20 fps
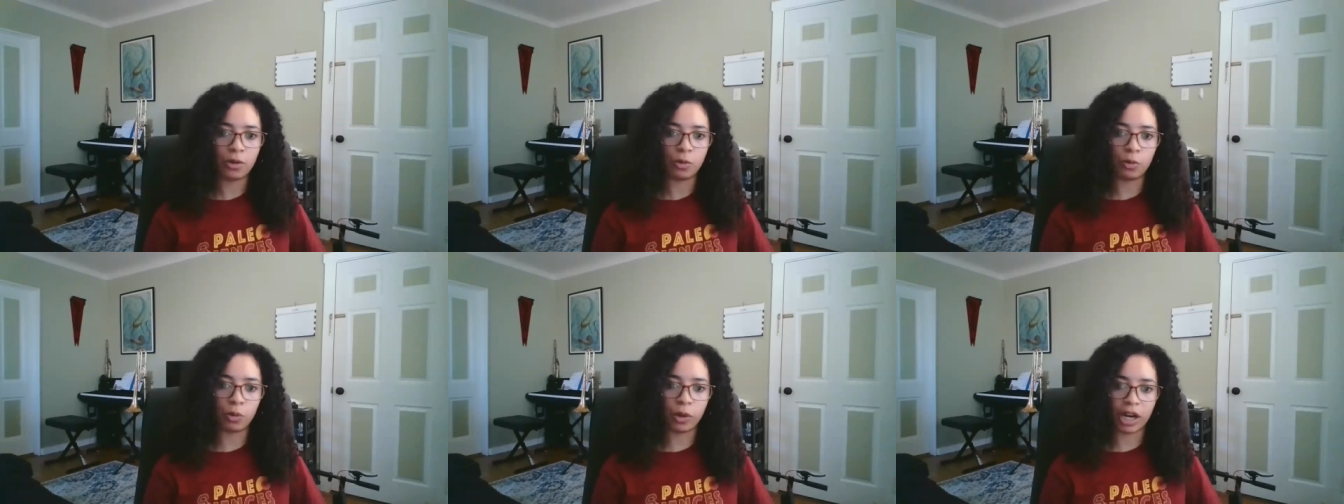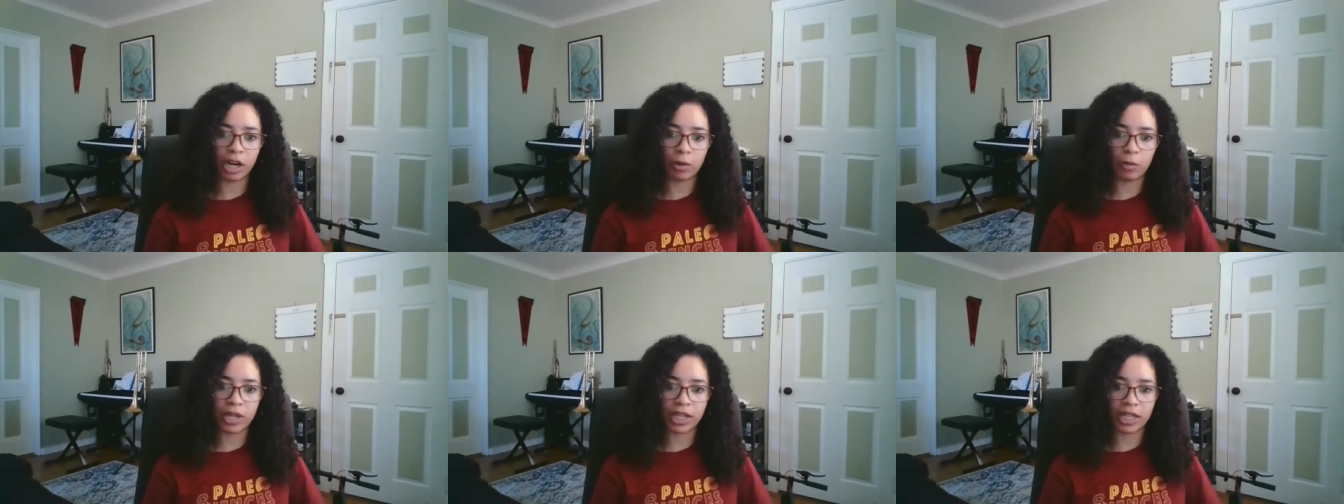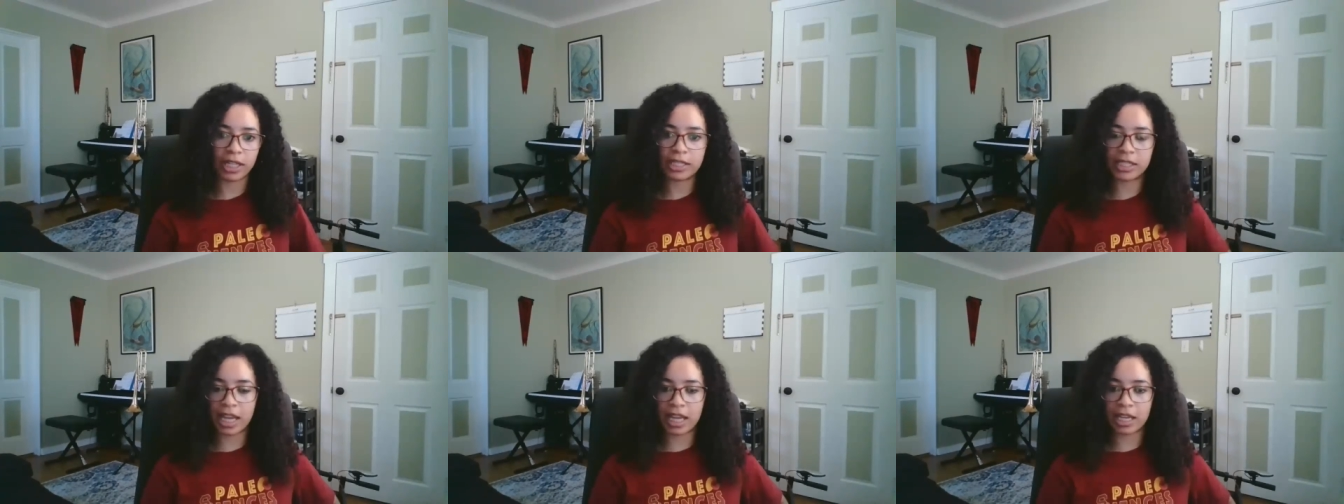where we
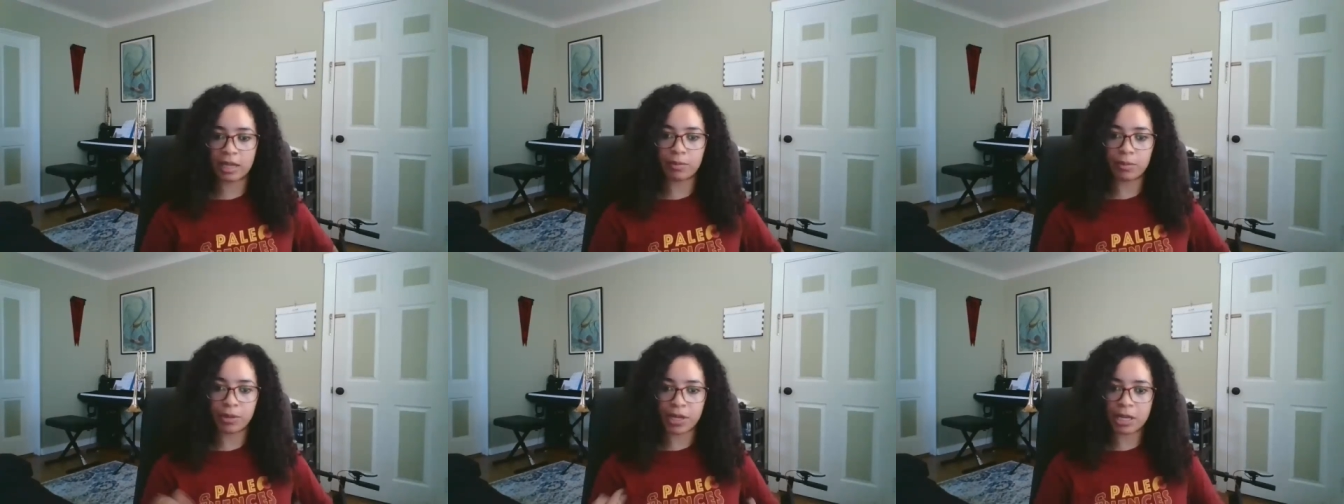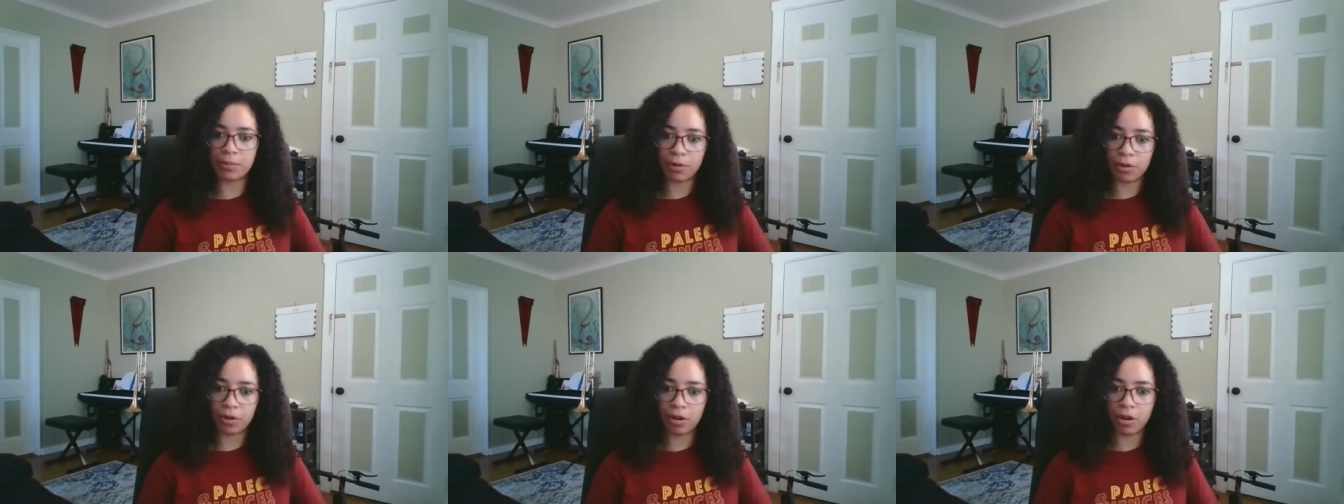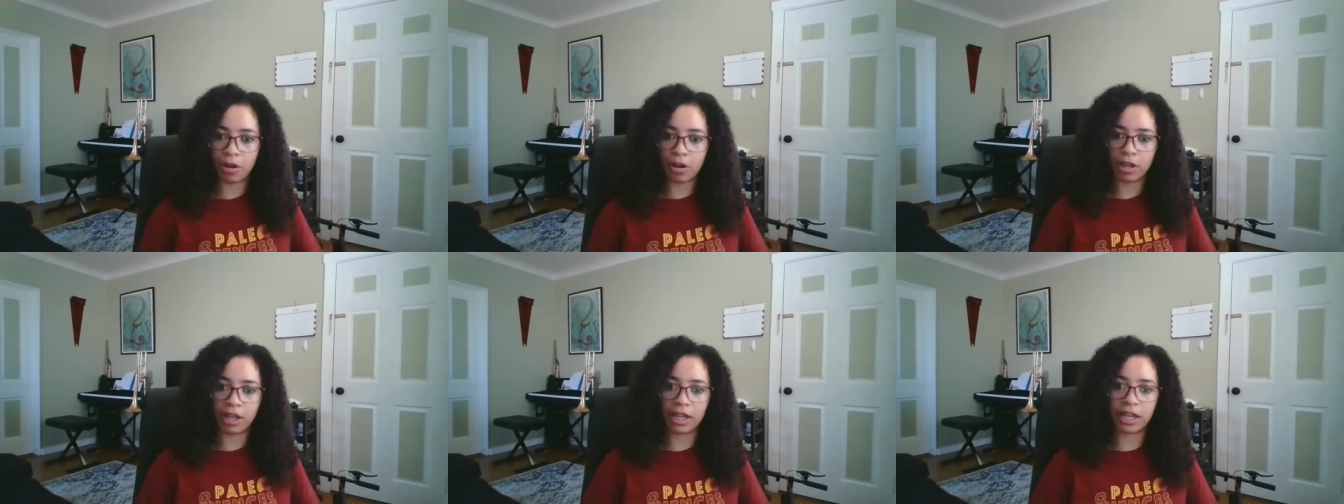can take
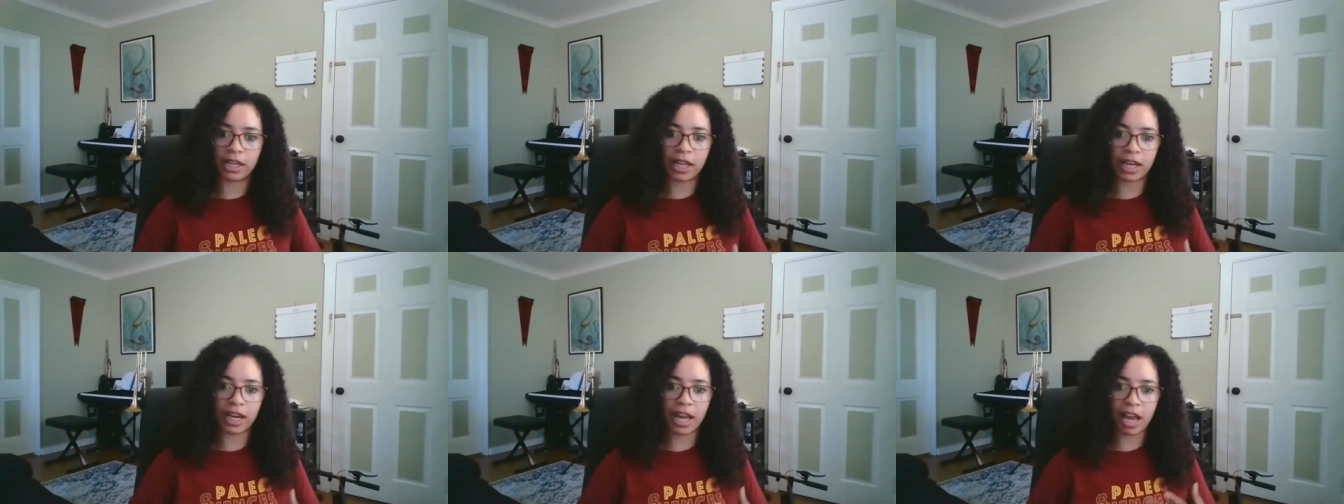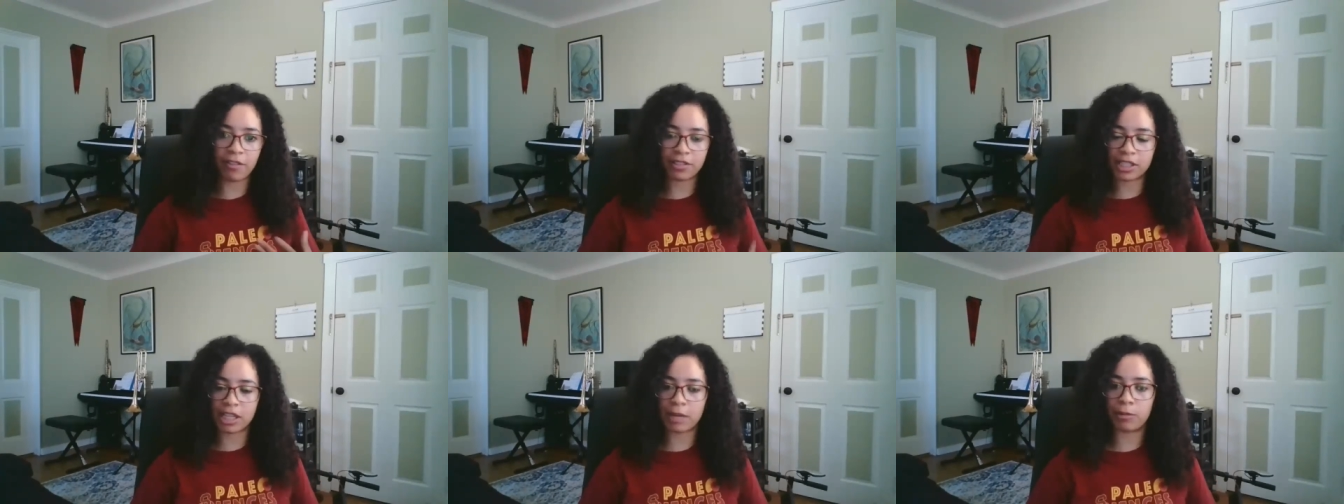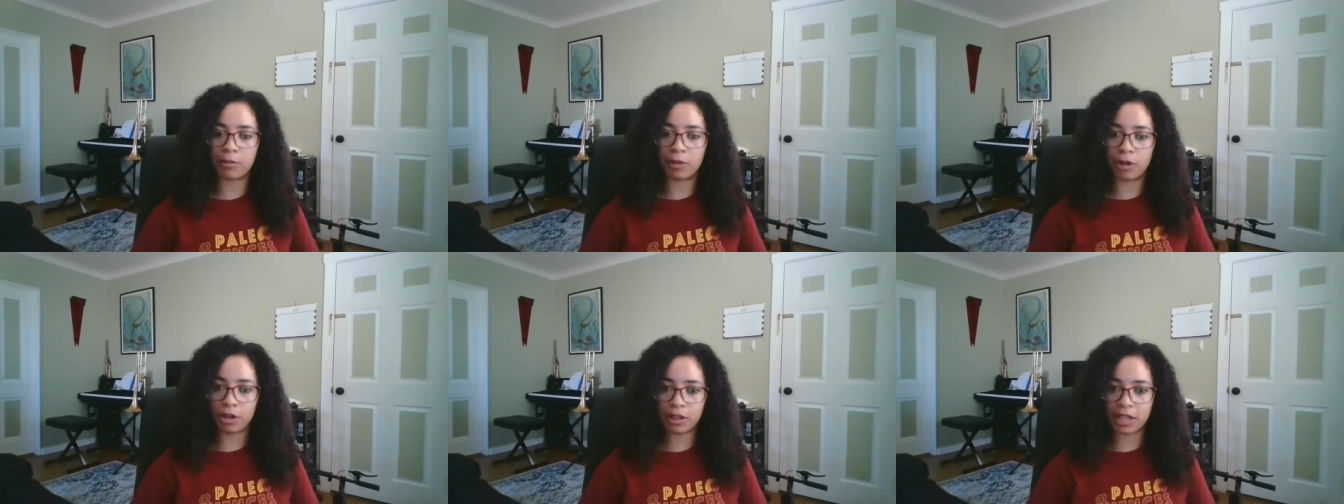people and have
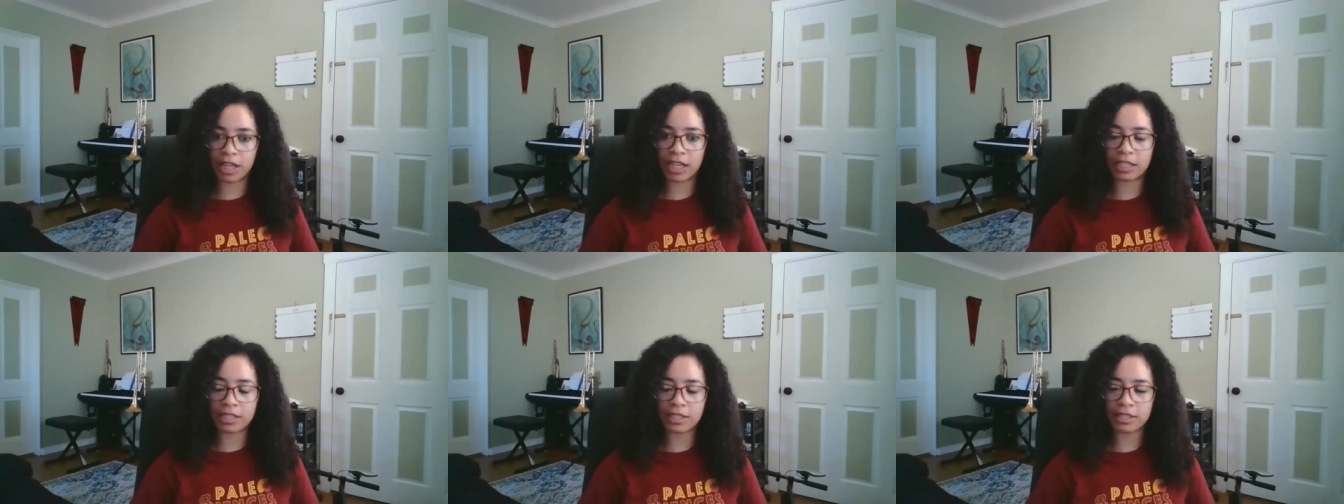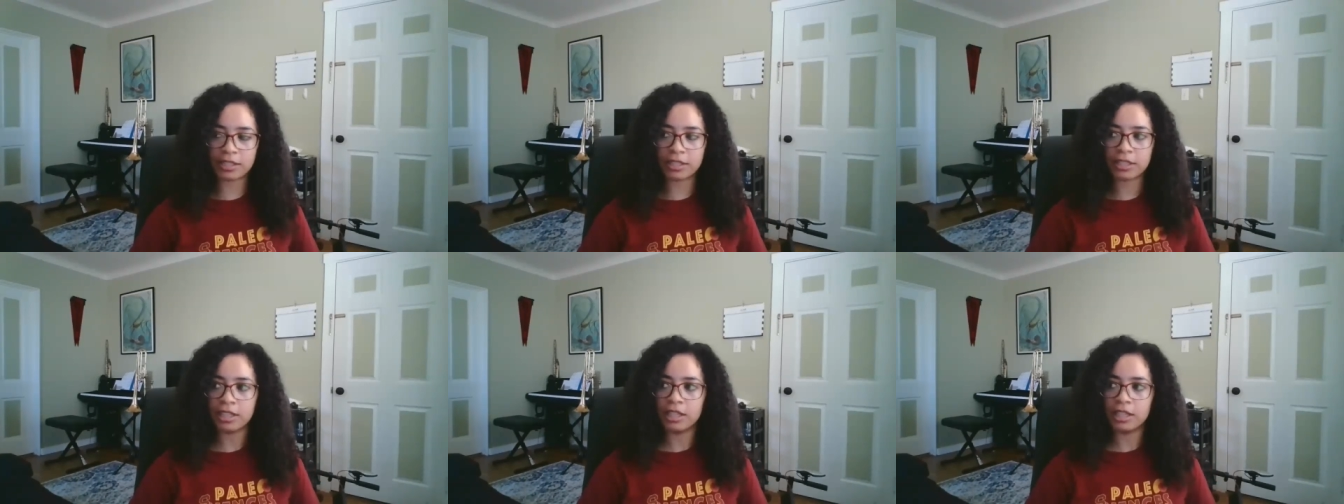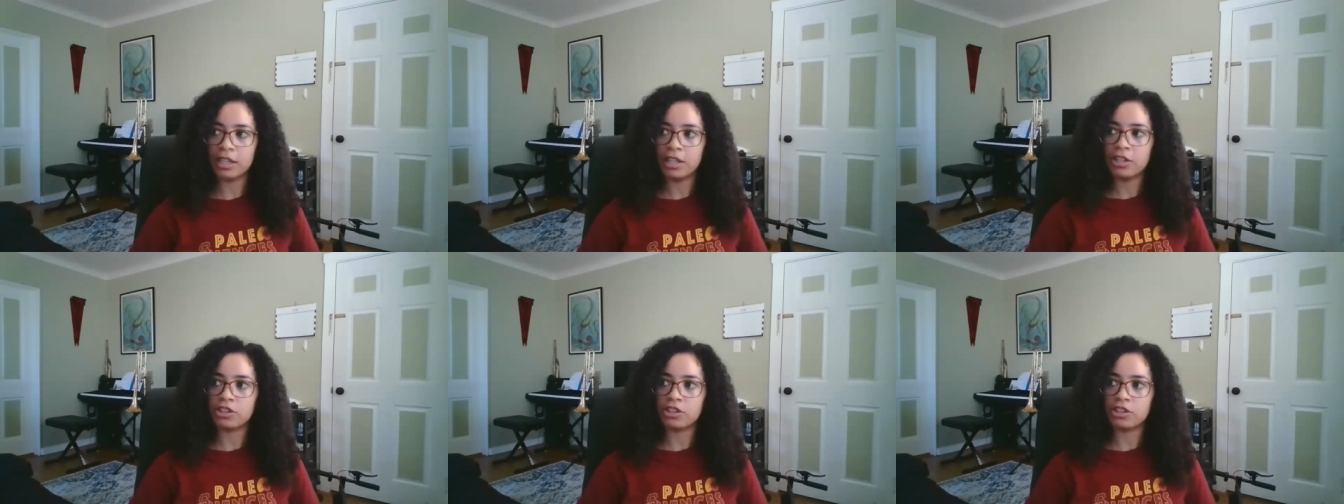summer things.